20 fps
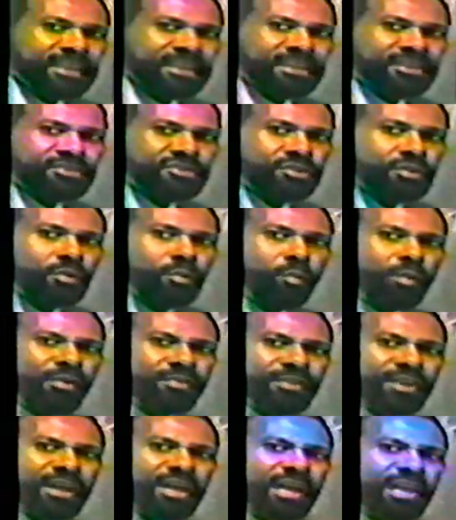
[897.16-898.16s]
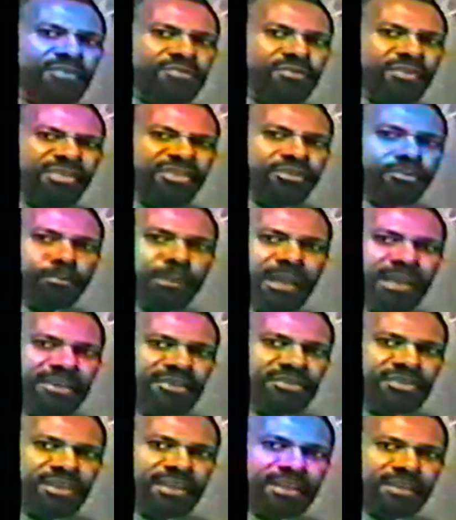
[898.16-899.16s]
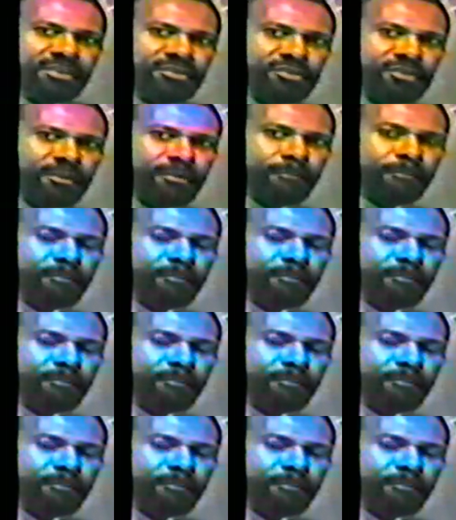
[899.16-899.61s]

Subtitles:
is, what the hundredths place is,